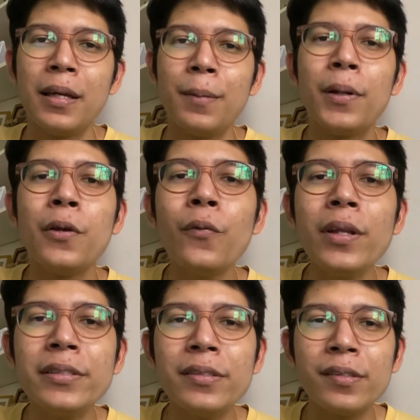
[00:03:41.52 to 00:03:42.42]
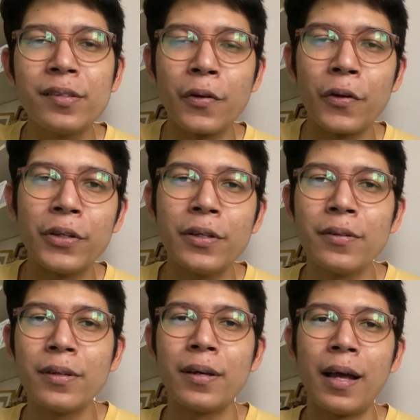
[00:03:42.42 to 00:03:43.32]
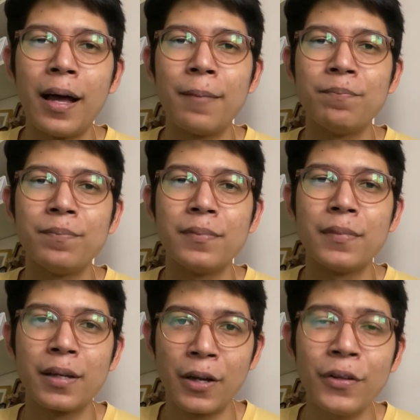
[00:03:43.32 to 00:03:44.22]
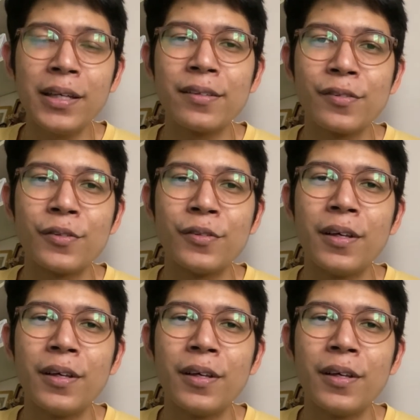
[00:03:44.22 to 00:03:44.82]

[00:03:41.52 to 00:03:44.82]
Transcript: But know that Jesus is calling us